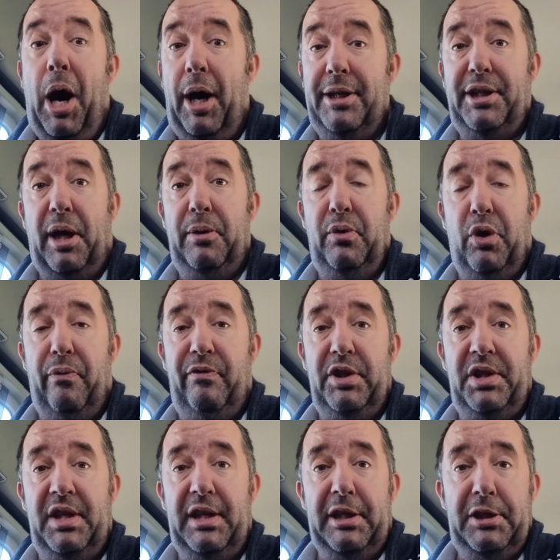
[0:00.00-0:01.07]
I don't
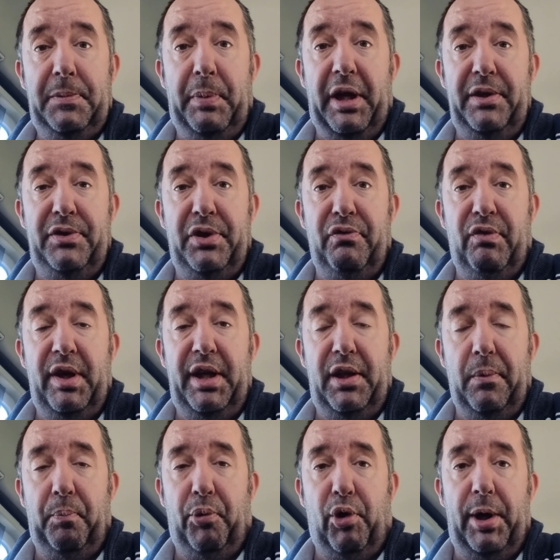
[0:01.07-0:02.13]
obviously expect you to read
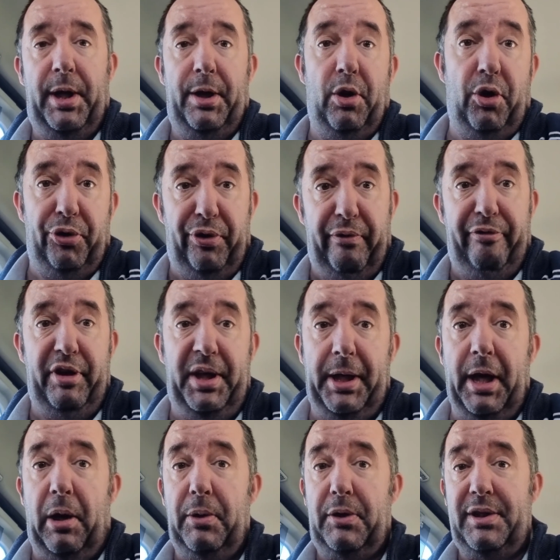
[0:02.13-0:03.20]
the print on the
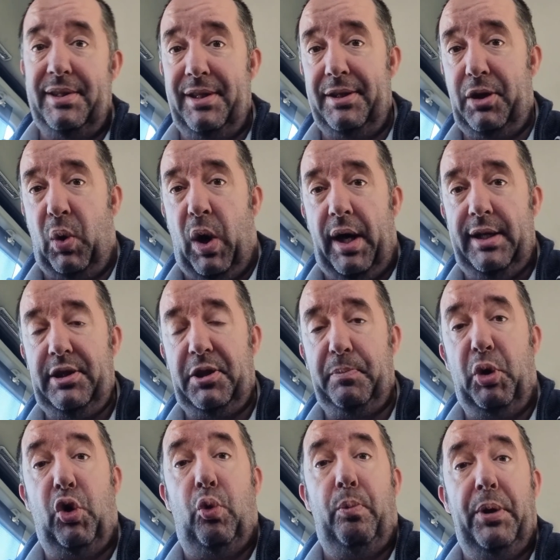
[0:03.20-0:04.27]
video because it's quite
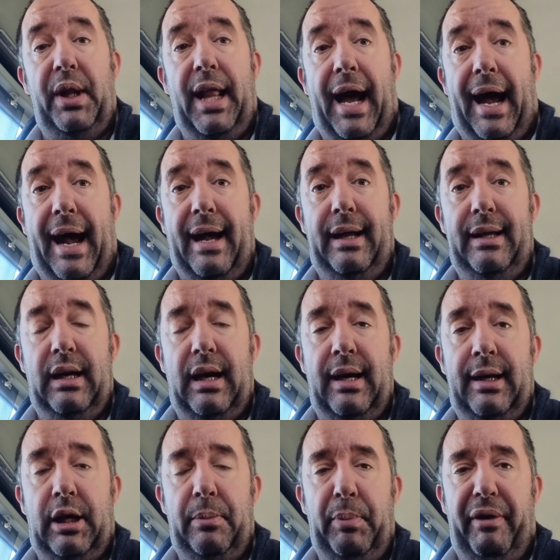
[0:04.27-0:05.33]
small, but that
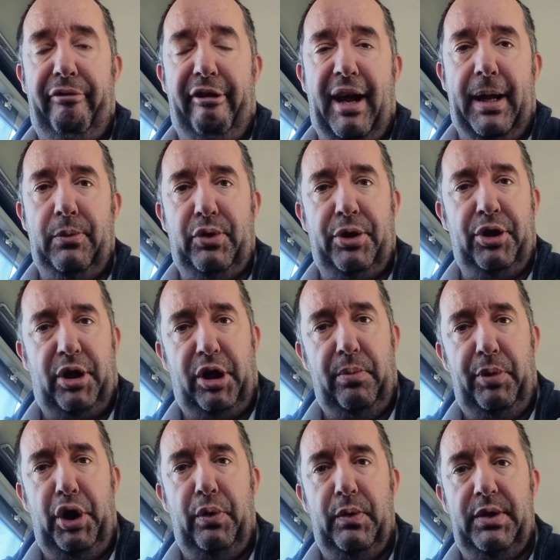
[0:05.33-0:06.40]
can be found on the
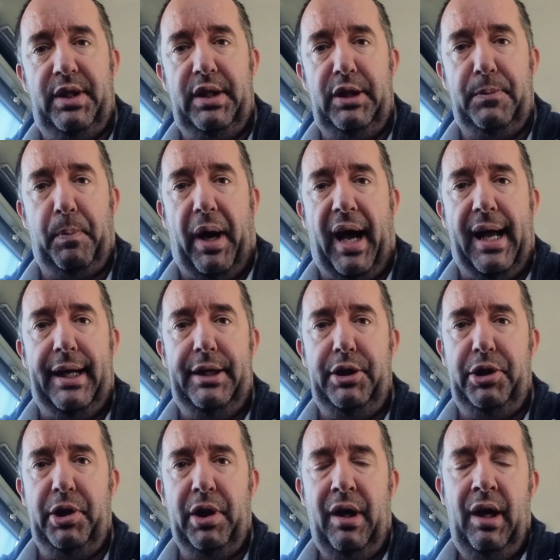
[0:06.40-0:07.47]
community's
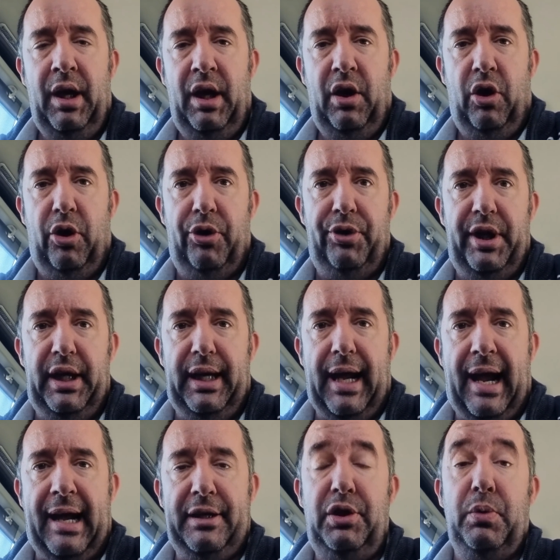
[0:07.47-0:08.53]
page on the
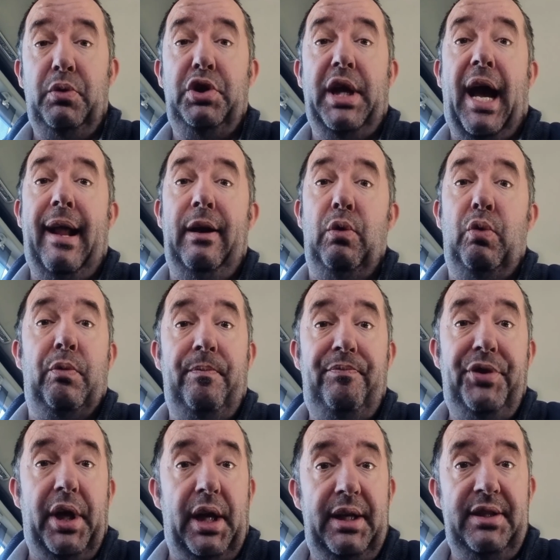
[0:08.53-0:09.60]
actual channel.
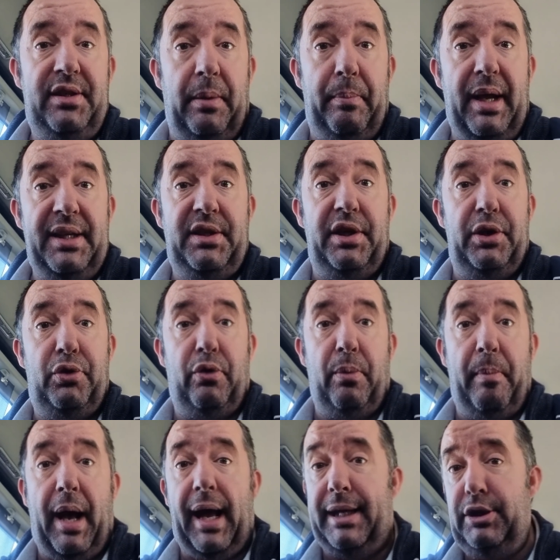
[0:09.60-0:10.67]
And it's a message
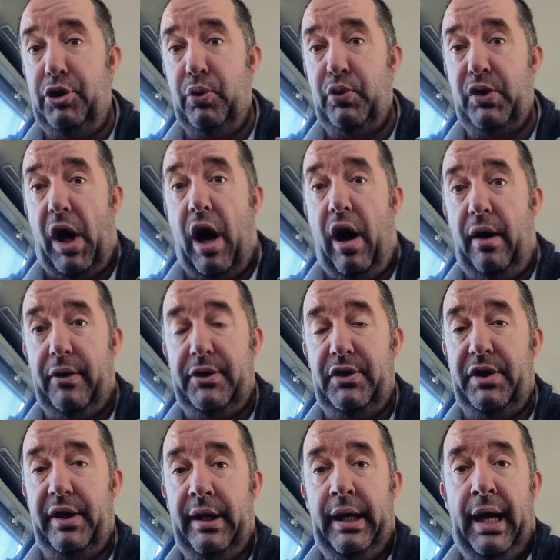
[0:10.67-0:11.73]
from Angel's
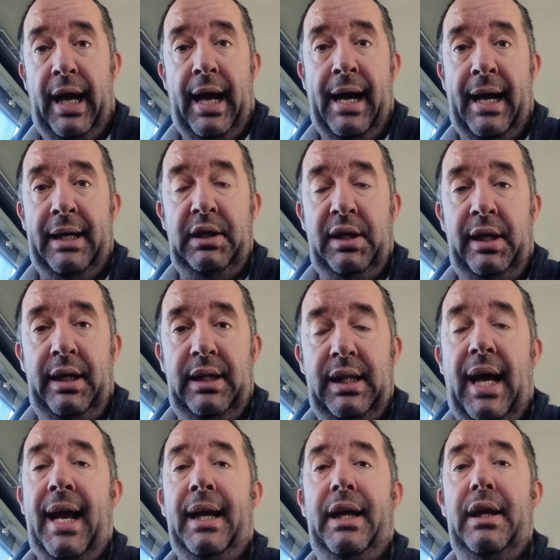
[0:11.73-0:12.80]
aunt actually
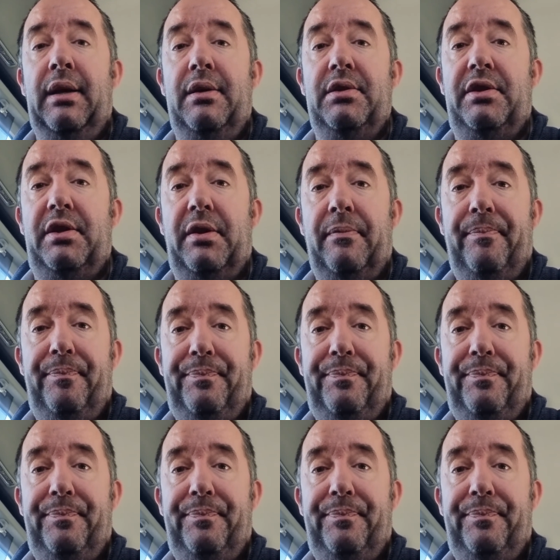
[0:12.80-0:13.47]
thanking us